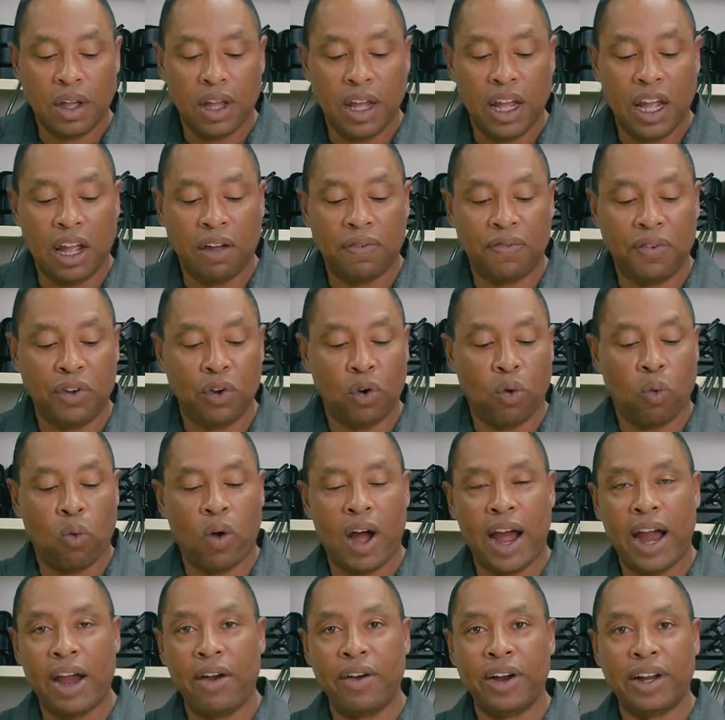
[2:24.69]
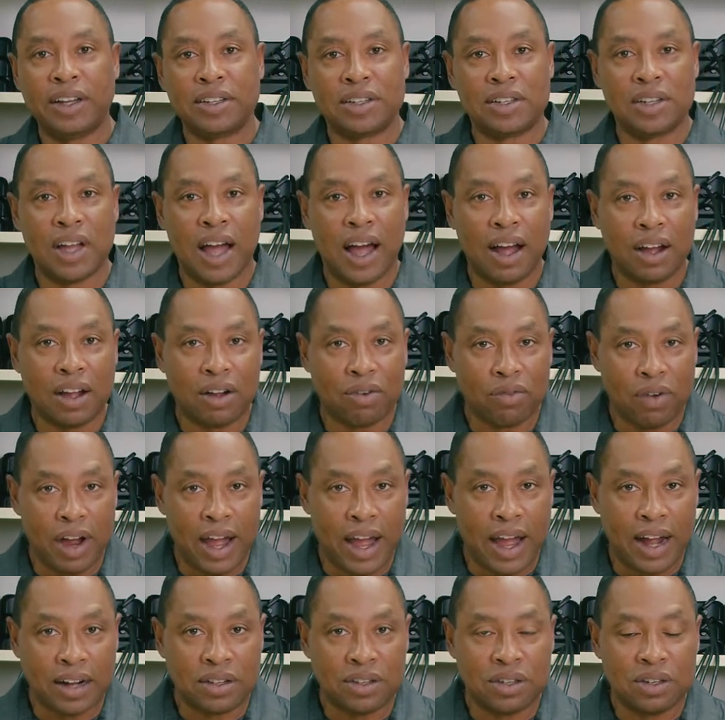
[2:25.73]
If your wiring is not
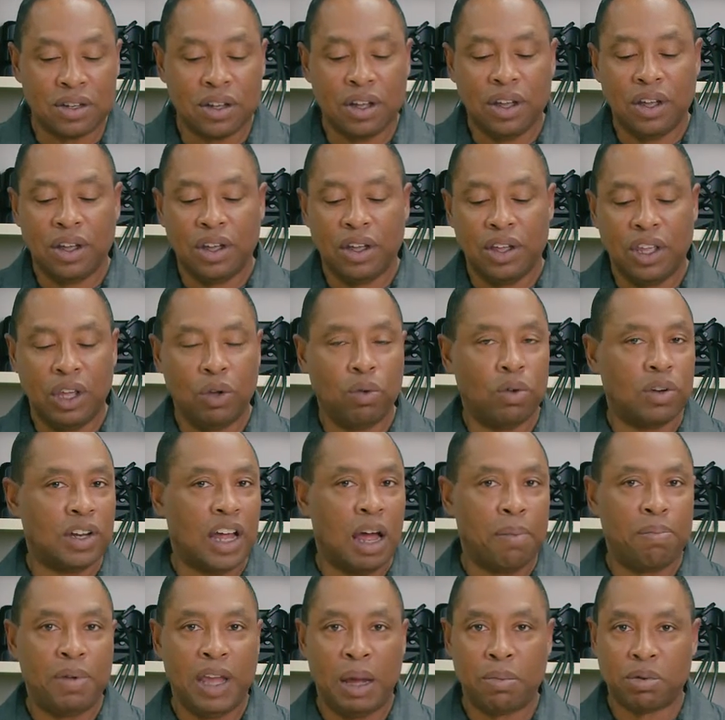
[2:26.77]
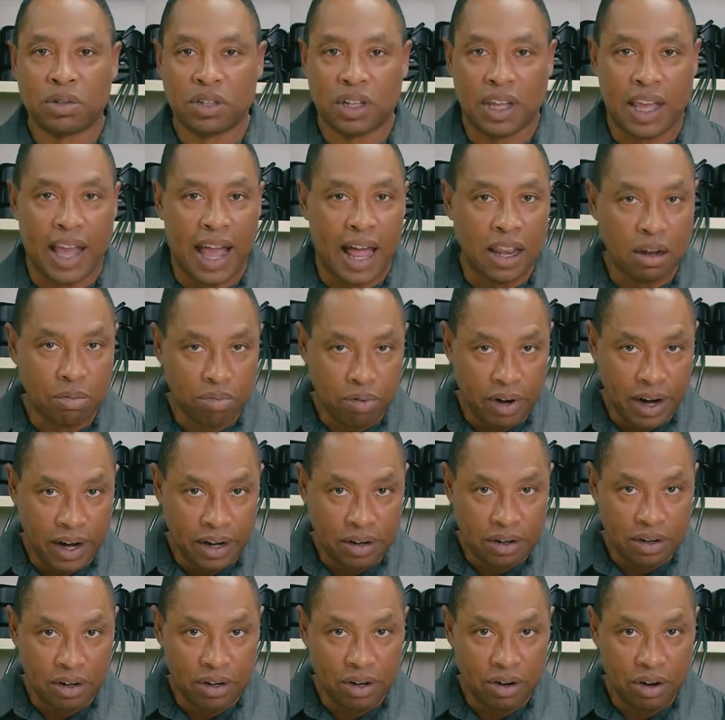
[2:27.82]
correct, you will not be able to calibrate
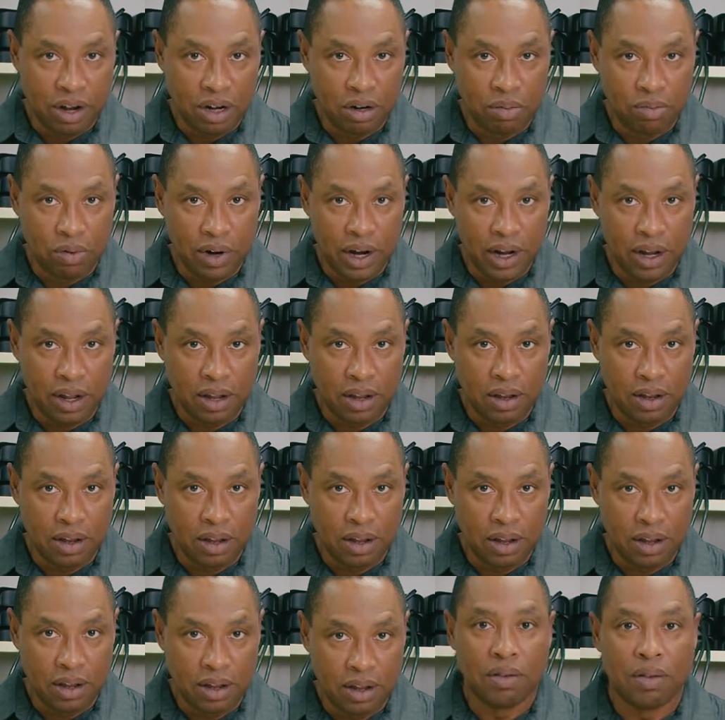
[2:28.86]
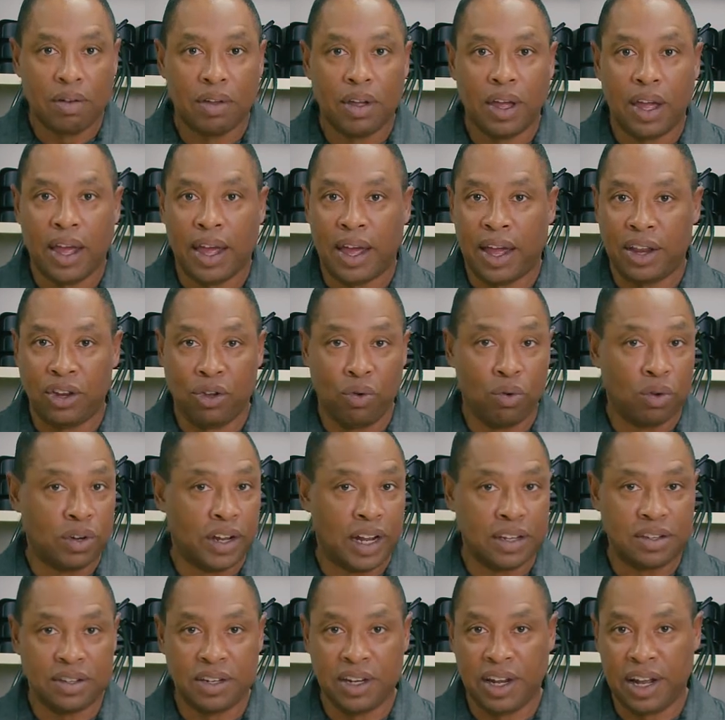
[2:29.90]
your Autowbrake, and you will
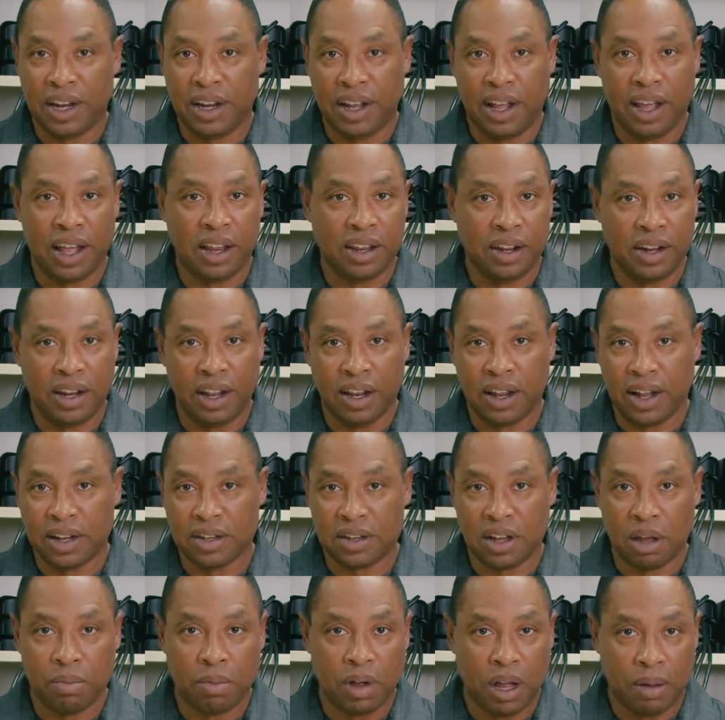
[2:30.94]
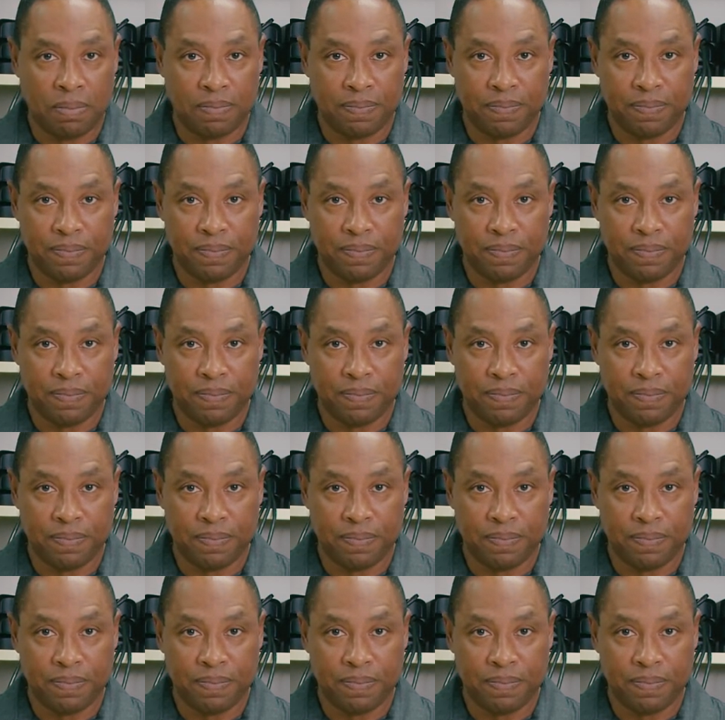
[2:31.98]
not see any LED lights come up,